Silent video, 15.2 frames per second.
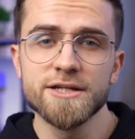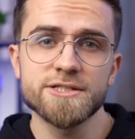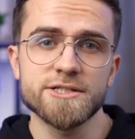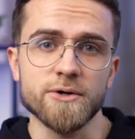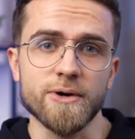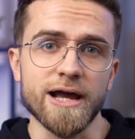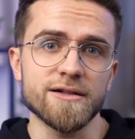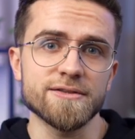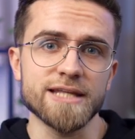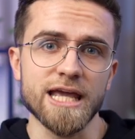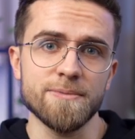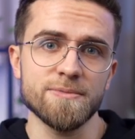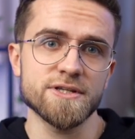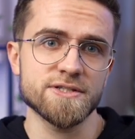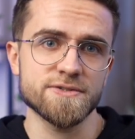so I'll
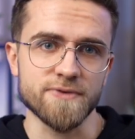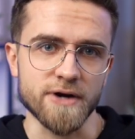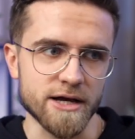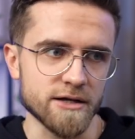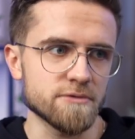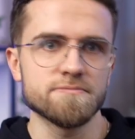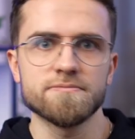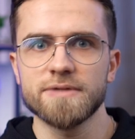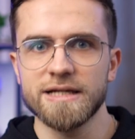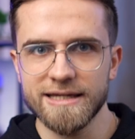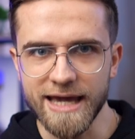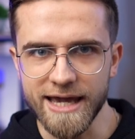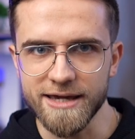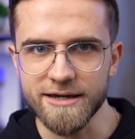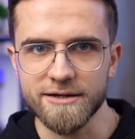name this file
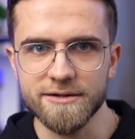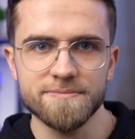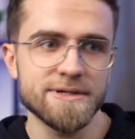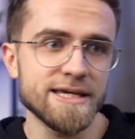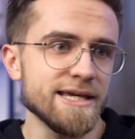Cake.